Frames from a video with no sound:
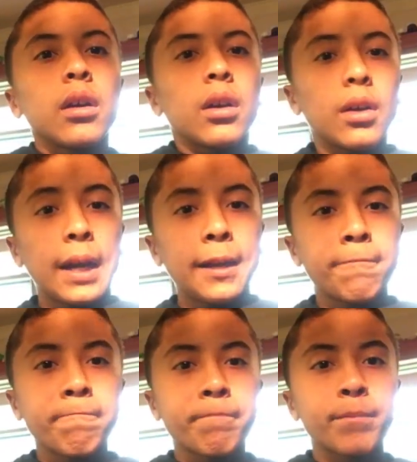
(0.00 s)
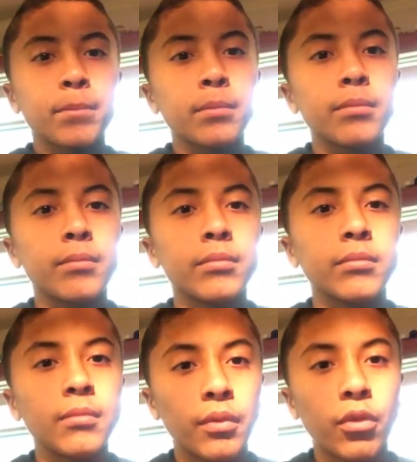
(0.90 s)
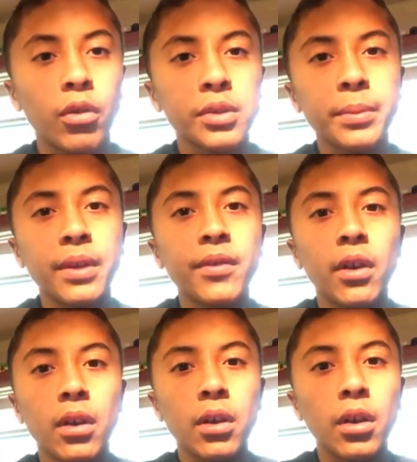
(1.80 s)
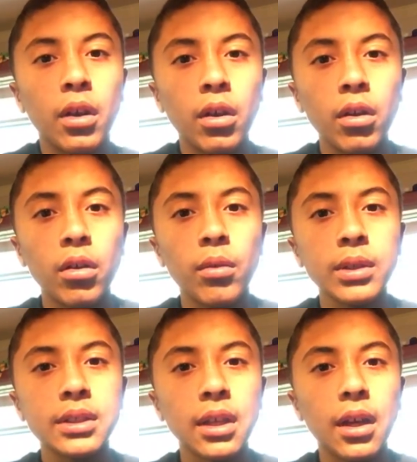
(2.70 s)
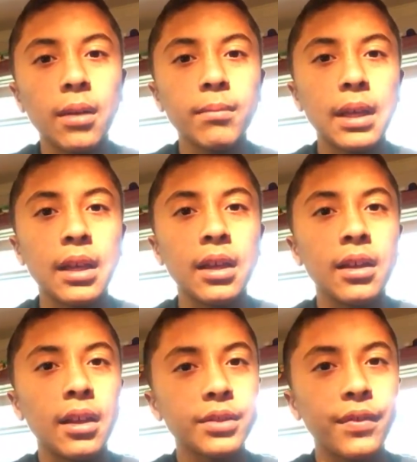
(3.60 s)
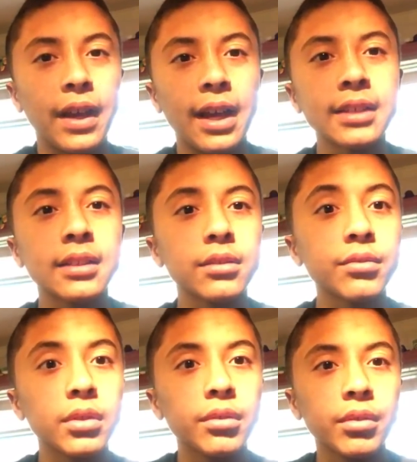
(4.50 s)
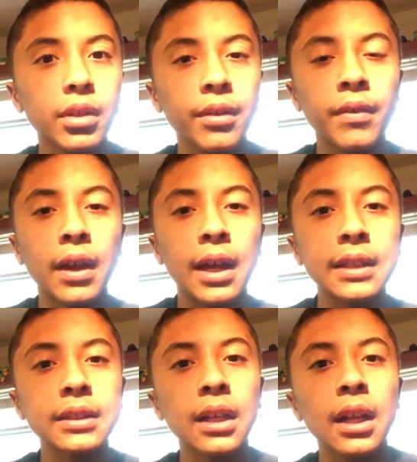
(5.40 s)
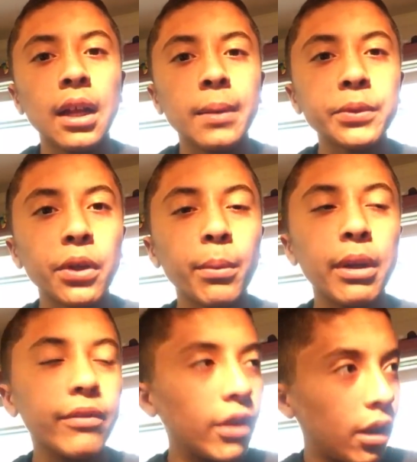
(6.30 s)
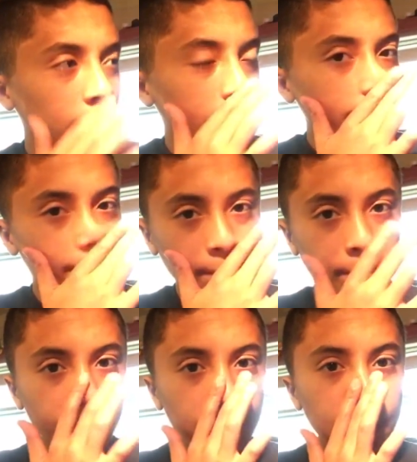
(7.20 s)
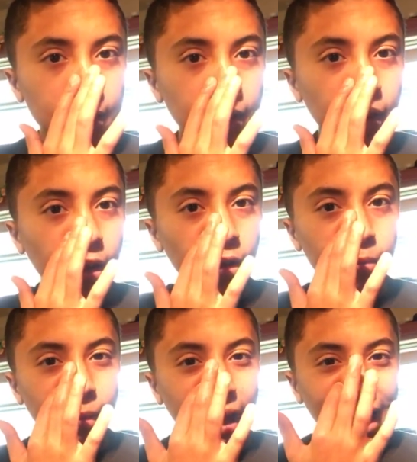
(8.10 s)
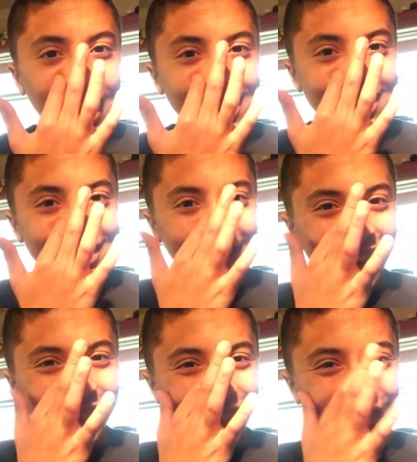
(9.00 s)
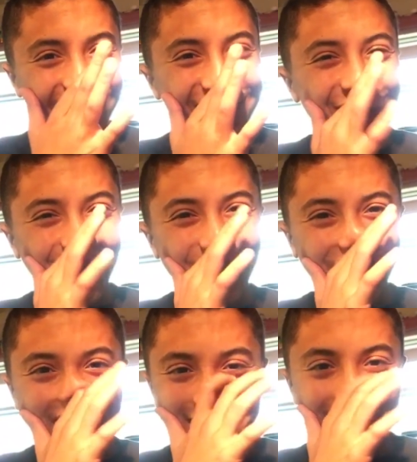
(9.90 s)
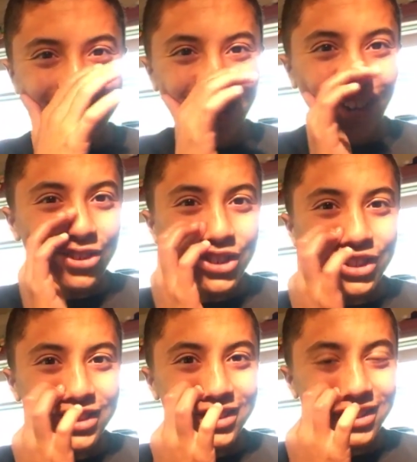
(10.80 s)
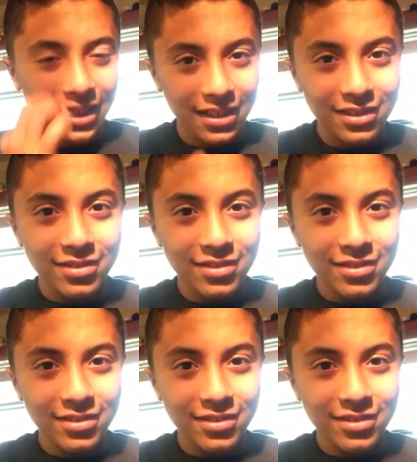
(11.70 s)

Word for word: Alrighty. Of course, many of y'all. Oh, what's up? I was fast. I was really, really fast. I'm sure many of y'all, um. Oh, man. I've never clicked so fast. Yeah, y'all are just.